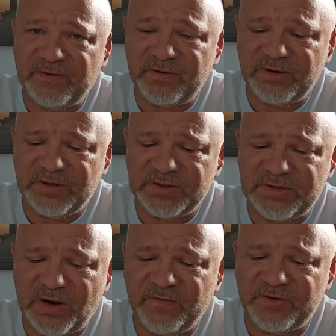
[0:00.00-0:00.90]
for
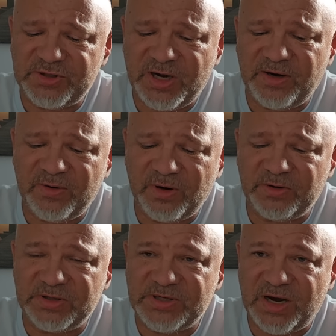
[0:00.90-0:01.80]
Chris overshadow her
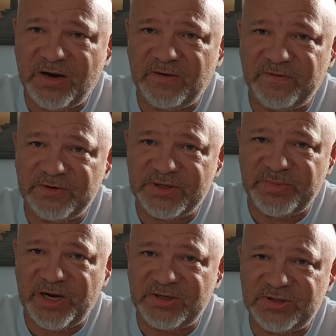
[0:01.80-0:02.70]
desire for
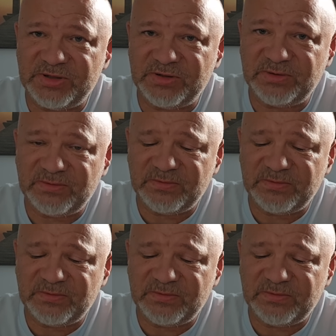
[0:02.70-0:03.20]
Sebastian?